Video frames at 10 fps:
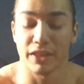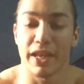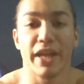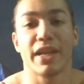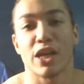
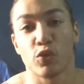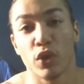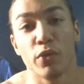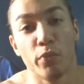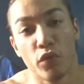Then that's
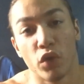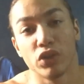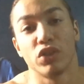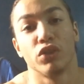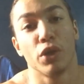when you move
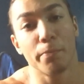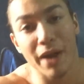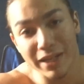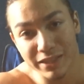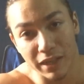on to your
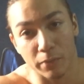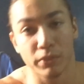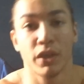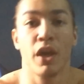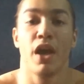
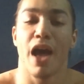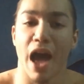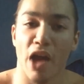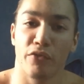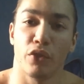biceps.
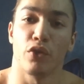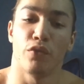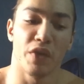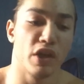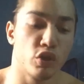After you
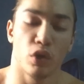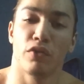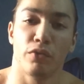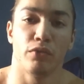finish off